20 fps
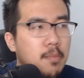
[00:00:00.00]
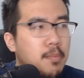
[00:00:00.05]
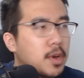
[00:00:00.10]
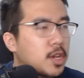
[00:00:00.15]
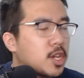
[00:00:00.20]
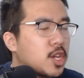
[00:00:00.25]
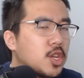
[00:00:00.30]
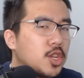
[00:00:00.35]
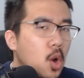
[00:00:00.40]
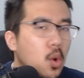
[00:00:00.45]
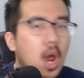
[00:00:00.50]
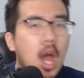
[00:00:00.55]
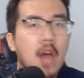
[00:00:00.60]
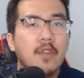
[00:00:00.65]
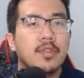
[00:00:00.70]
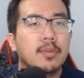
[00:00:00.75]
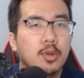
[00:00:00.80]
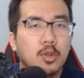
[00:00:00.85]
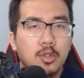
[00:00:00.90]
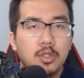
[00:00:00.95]
but you don't have
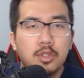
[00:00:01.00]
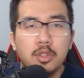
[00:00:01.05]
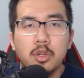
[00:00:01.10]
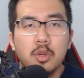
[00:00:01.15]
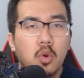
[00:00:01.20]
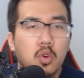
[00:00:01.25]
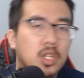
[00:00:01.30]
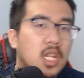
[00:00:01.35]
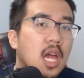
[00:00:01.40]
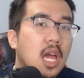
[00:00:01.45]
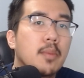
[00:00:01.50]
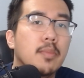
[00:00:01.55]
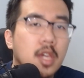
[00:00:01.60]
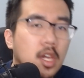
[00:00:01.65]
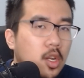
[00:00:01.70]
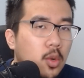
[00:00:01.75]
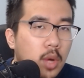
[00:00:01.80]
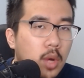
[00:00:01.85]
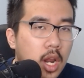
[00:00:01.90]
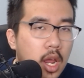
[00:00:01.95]
Ubuntu or Debian
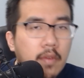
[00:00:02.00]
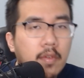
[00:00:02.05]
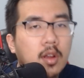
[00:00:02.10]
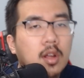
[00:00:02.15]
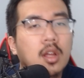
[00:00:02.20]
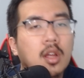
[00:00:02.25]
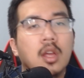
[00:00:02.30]
or whatever,